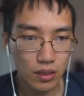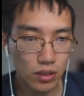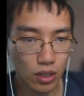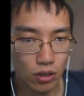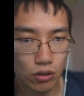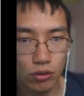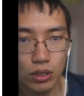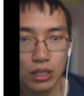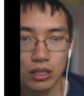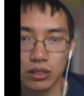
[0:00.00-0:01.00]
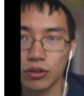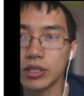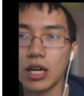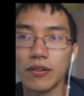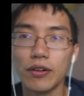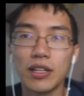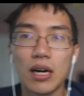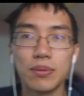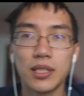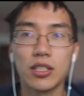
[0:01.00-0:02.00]
So it's not very
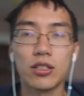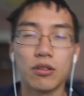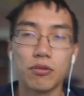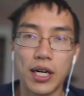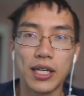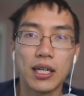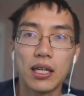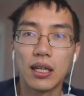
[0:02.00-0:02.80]
compositional, right?